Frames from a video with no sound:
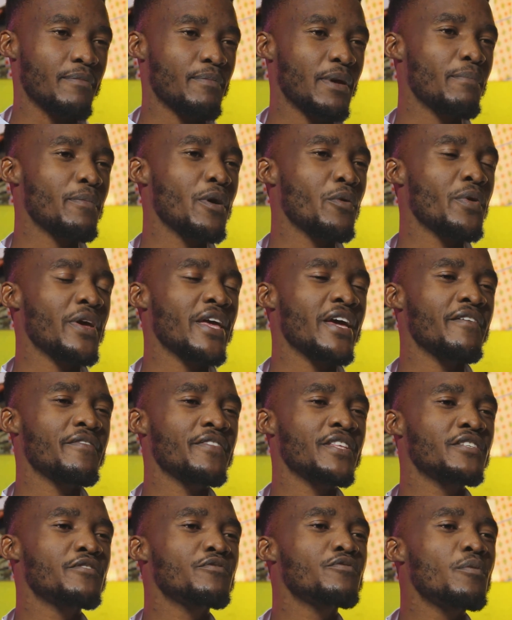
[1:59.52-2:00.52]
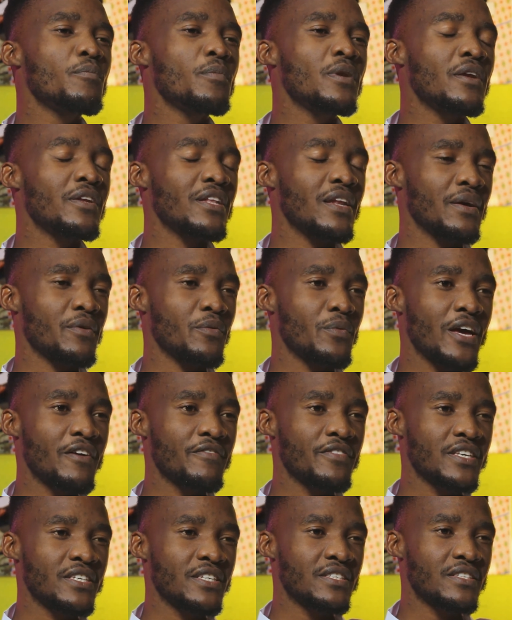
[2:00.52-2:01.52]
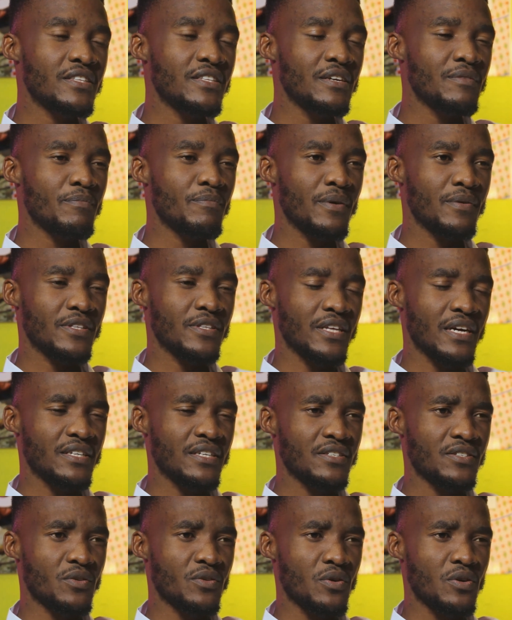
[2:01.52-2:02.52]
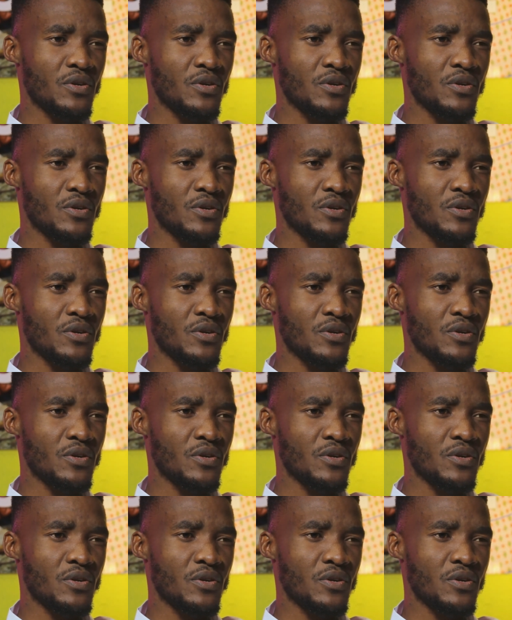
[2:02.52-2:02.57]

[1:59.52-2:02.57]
Remember, we have this formula, we have this thing that is